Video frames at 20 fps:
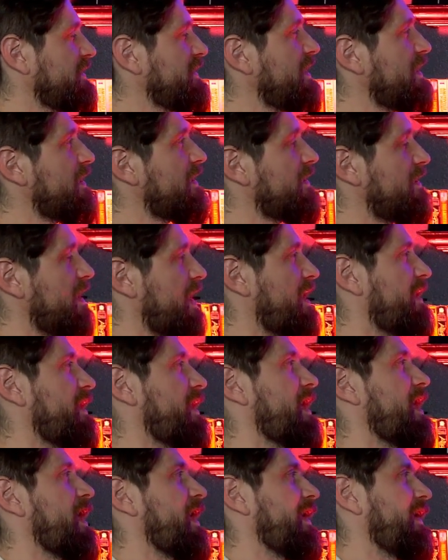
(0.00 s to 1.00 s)

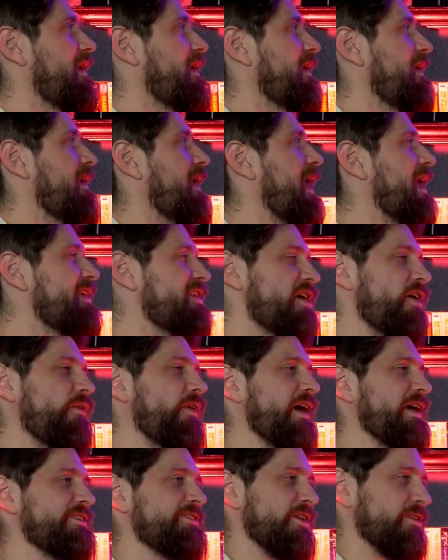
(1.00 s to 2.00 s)
Yeah, I
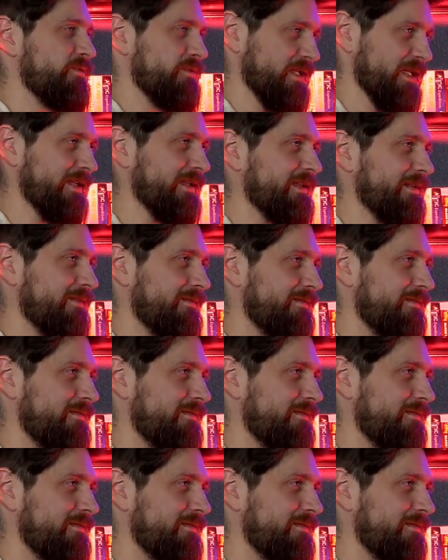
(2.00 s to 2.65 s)
know I don't like it.